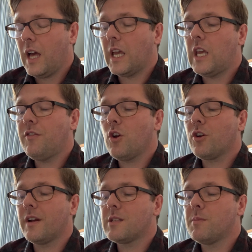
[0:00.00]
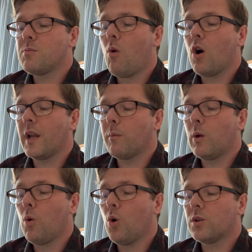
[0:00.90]
Even on Christmas morning, we
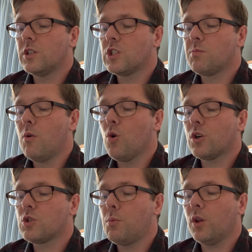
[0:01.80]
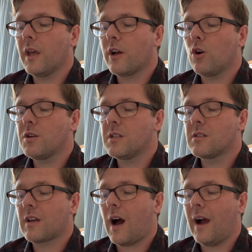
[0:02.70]
woke to smoke spooling across the
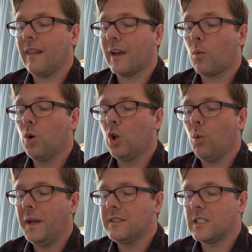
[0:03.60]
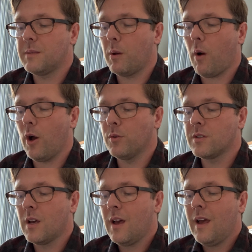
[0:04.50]
sky like wool waiting to be wound.
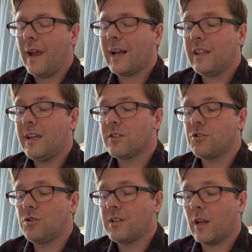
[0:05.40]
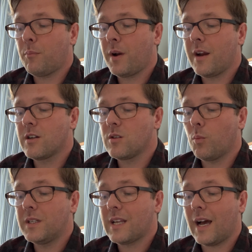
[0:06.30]
It cleared as you said prayers and
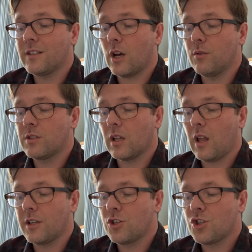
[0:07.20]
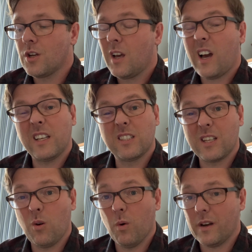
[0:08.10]
we sat down to lunch. I
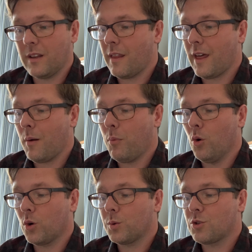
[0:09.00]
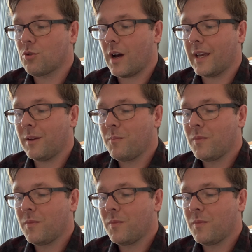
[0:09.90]
still worry that pork was dry.